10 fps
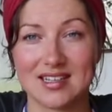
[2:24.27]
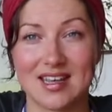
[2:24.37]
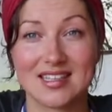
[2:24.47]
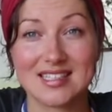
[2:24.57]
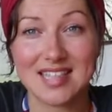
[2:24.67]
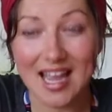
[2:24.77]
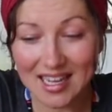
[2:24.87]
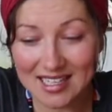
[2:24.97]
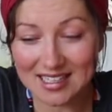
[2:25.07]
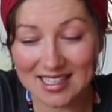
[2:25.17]

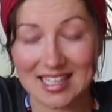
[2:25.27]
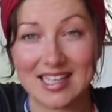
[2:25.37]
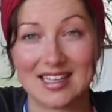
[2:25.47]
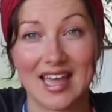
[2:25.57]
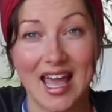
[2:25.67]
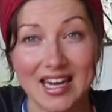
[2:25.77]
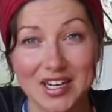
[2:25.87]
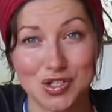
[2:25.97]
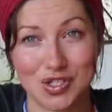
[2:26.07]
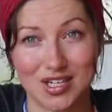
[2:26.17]
exactly the
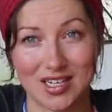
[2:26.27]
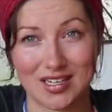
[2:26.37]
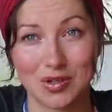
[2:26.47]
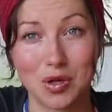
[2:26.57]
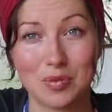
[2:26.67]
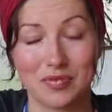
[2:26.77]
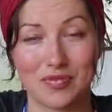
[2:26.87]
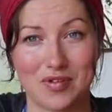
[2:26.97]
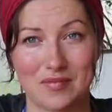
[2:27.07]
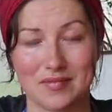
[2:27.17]
energy coming
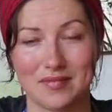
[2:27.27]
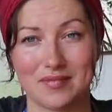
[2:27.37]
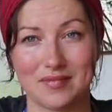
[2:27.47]
from